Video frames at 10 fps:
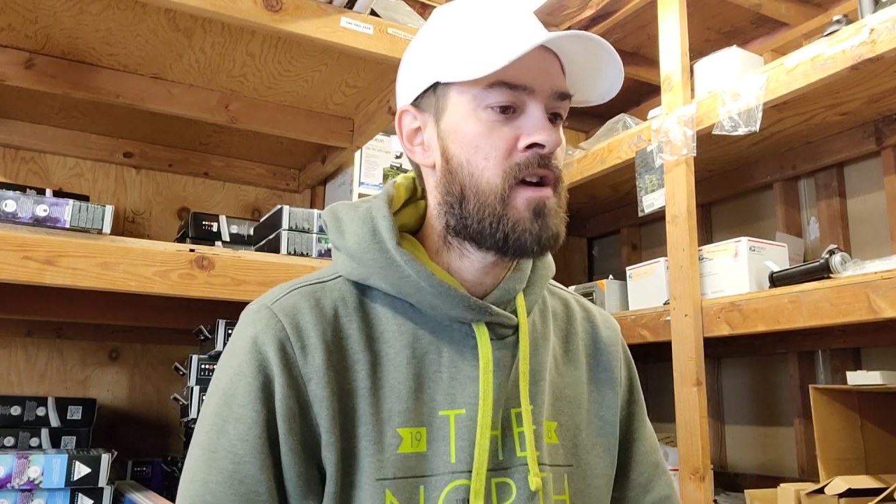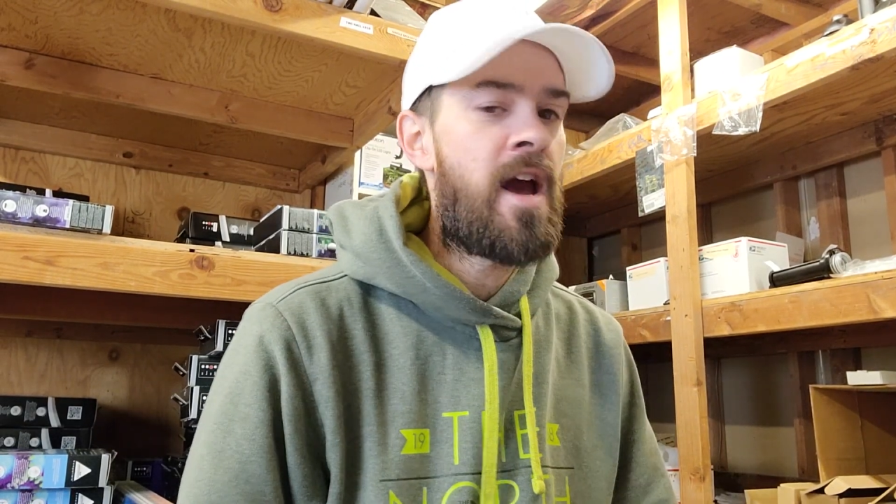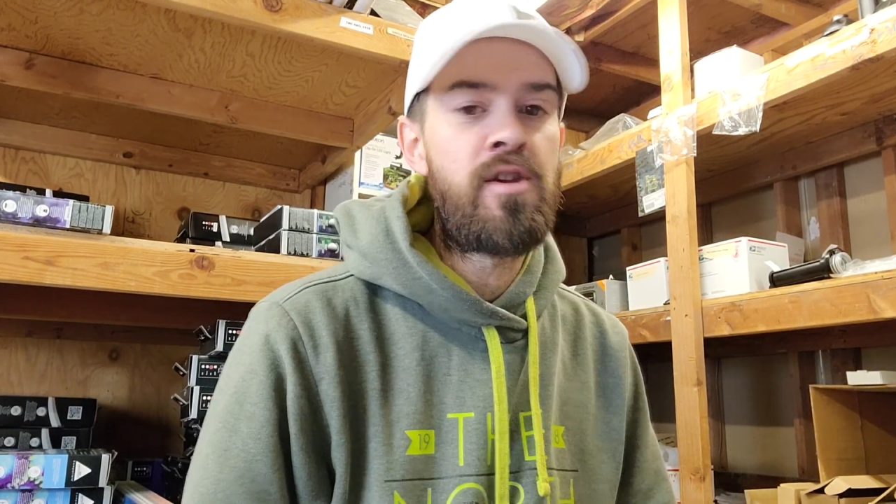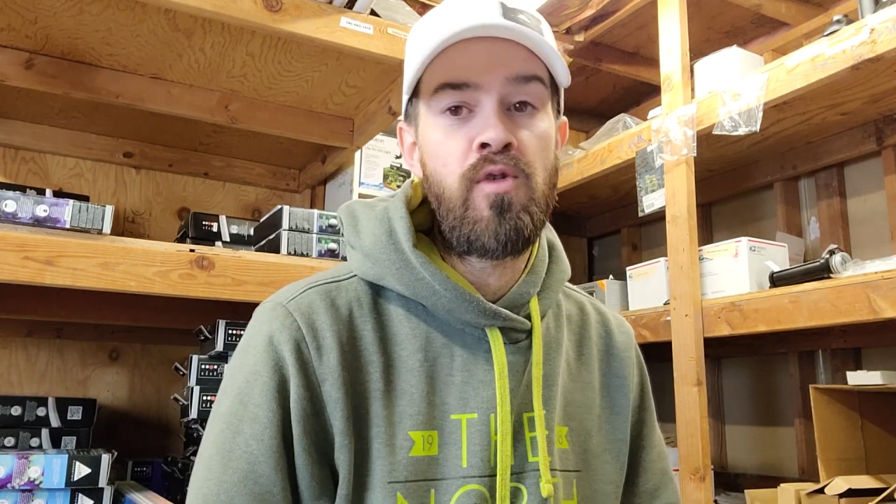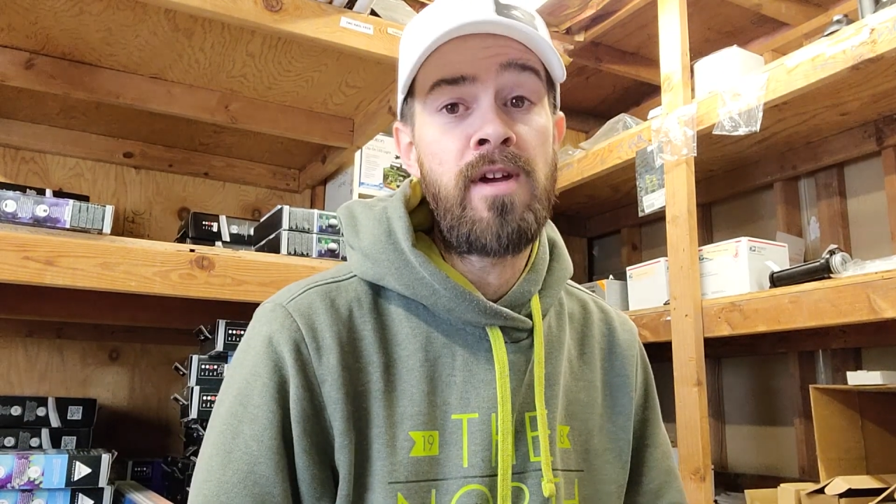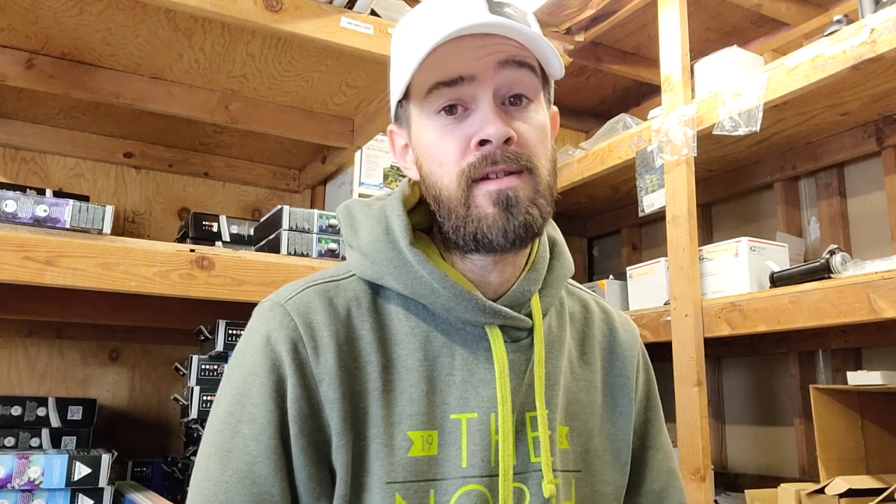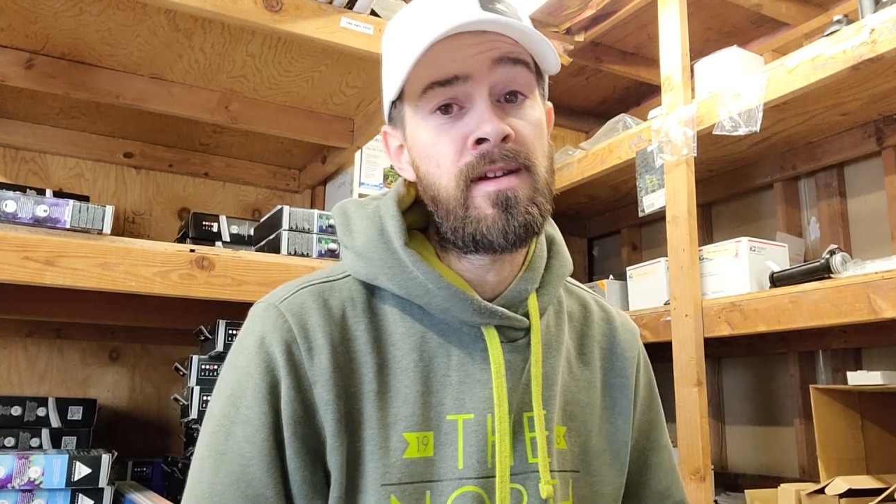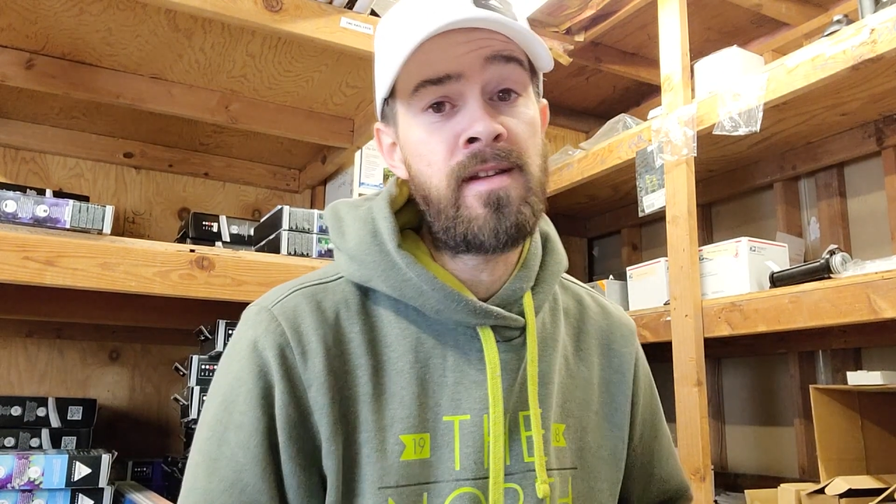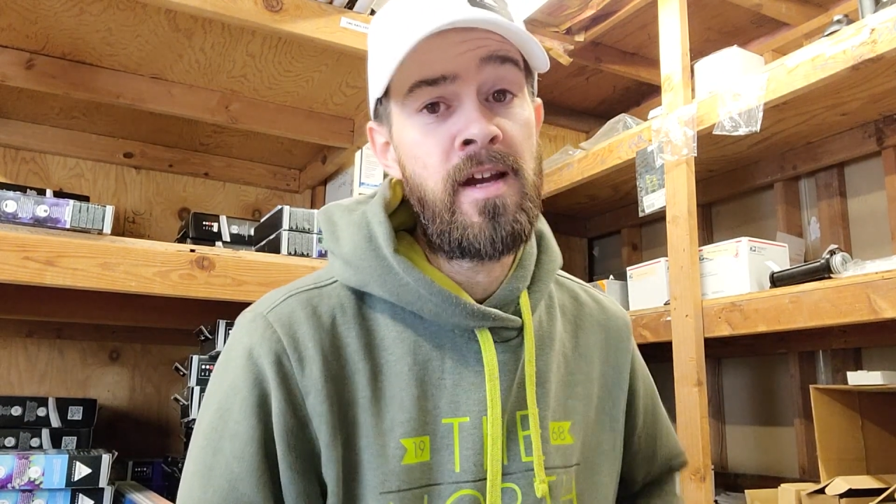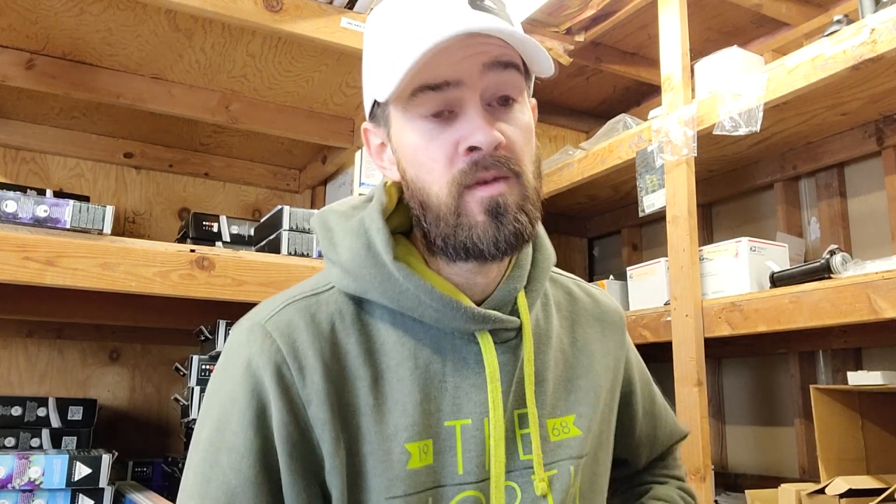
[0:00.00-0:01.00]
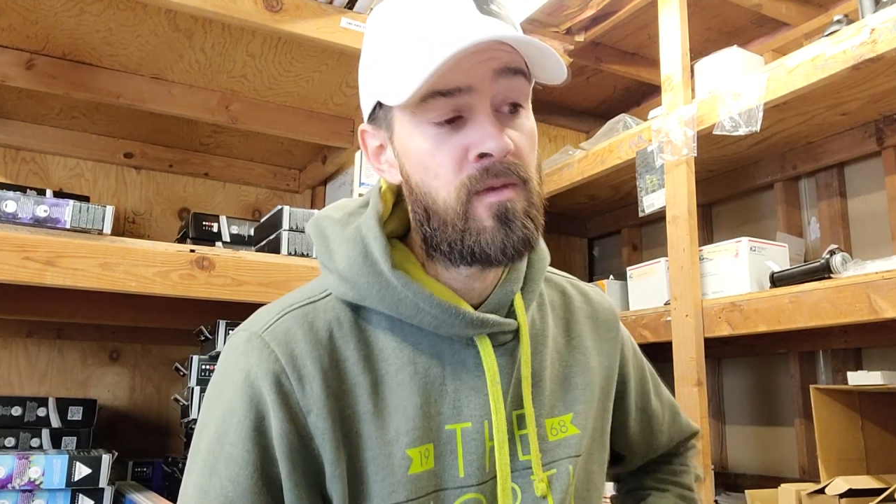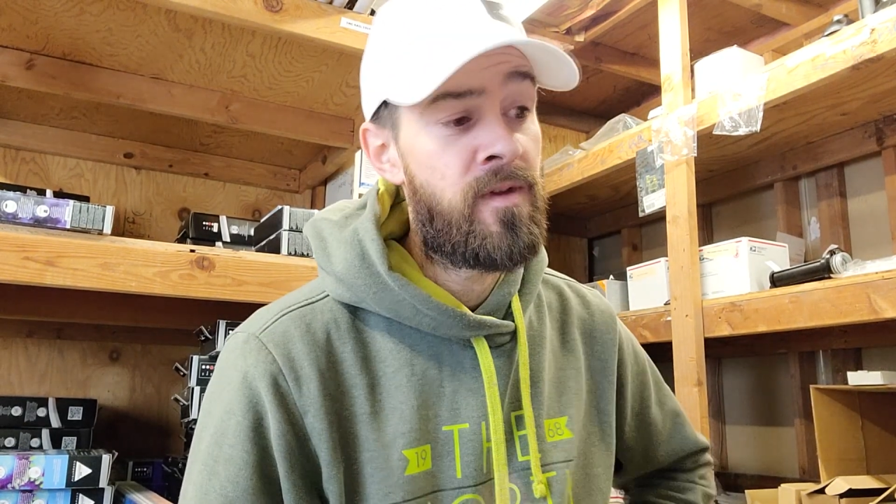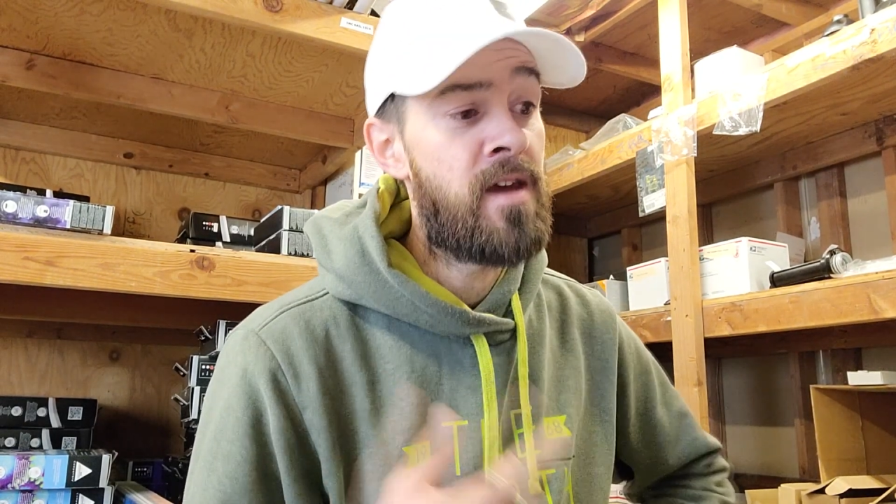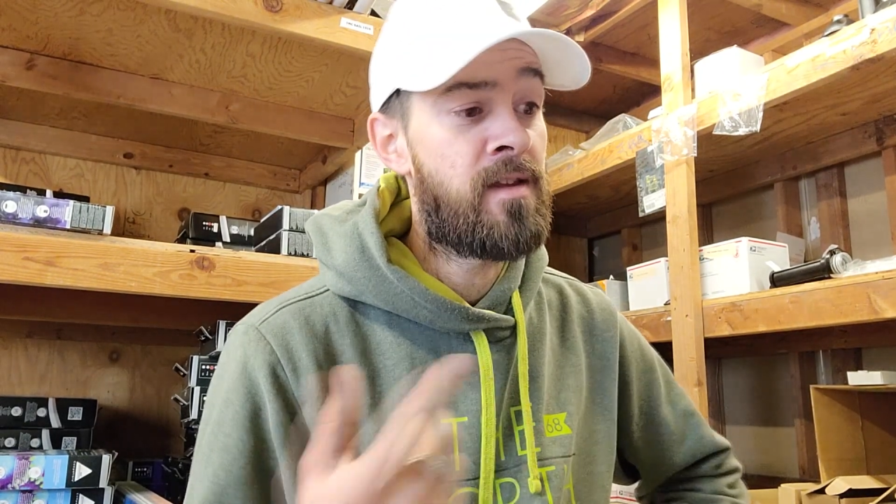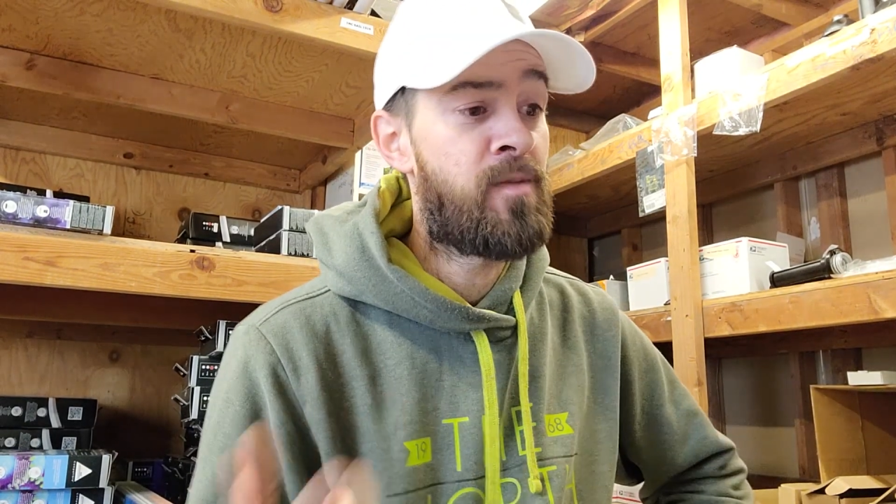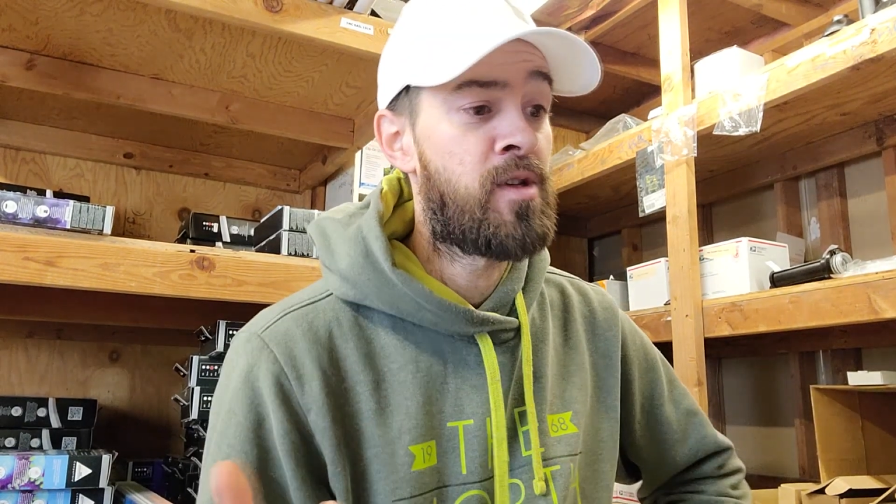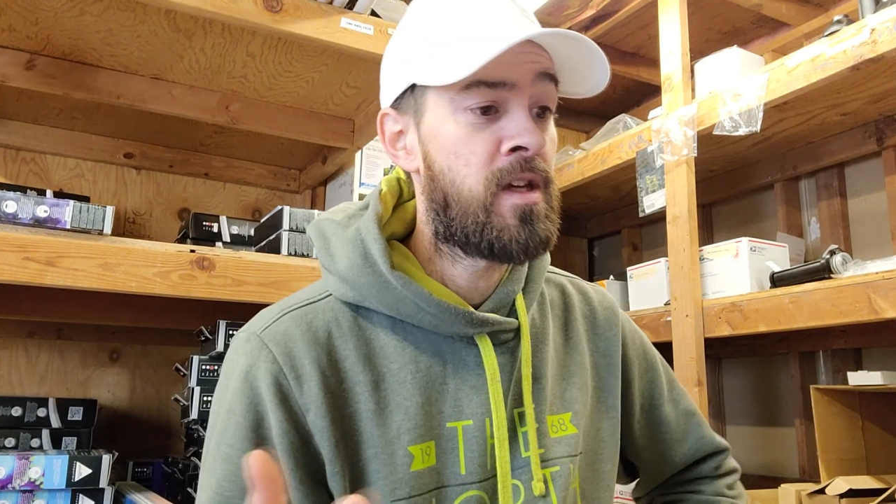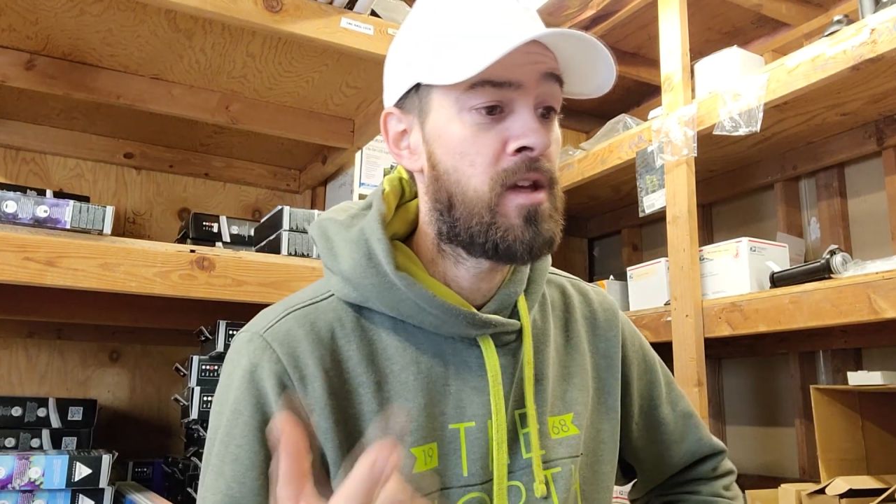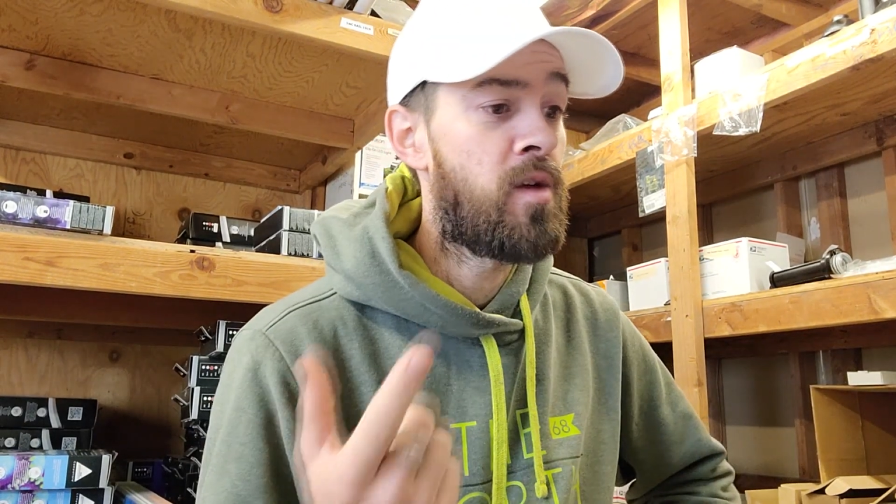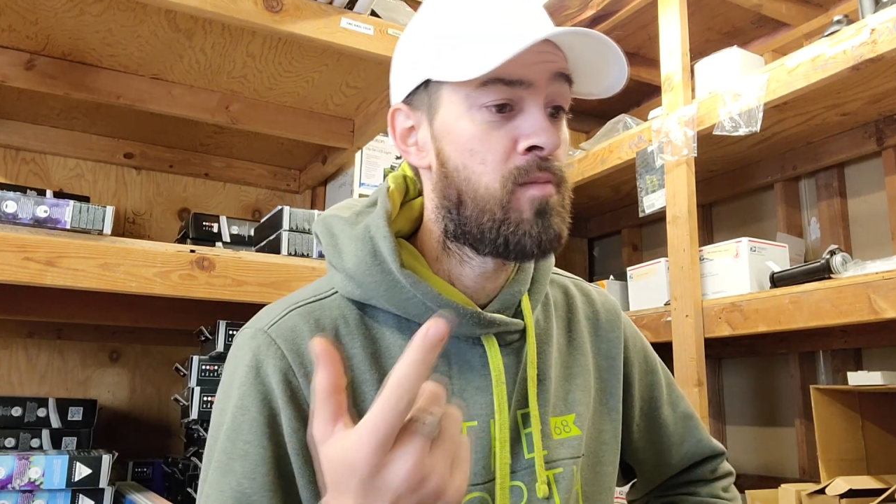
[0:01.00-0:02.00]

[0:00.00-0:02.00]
had great success with this particular